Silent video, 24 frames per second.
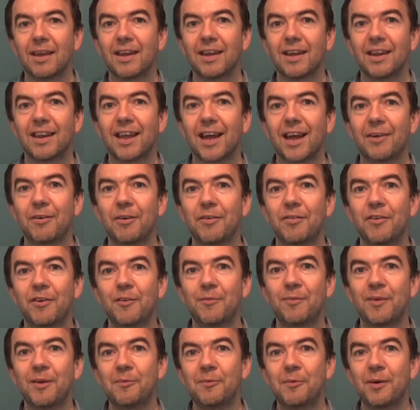Now, if
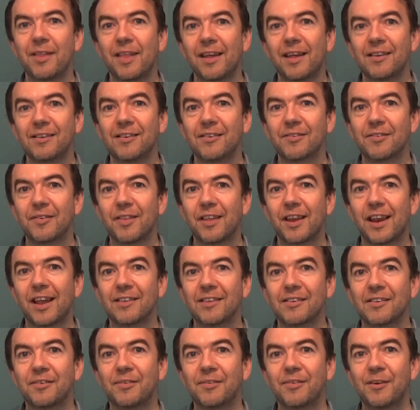you've been with us for the
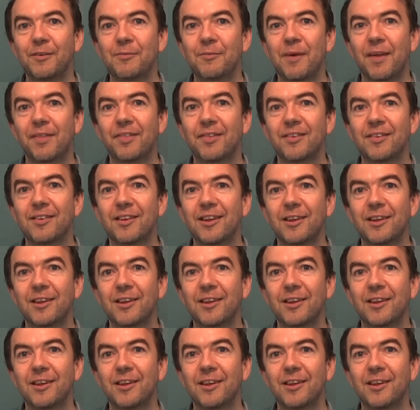last few months,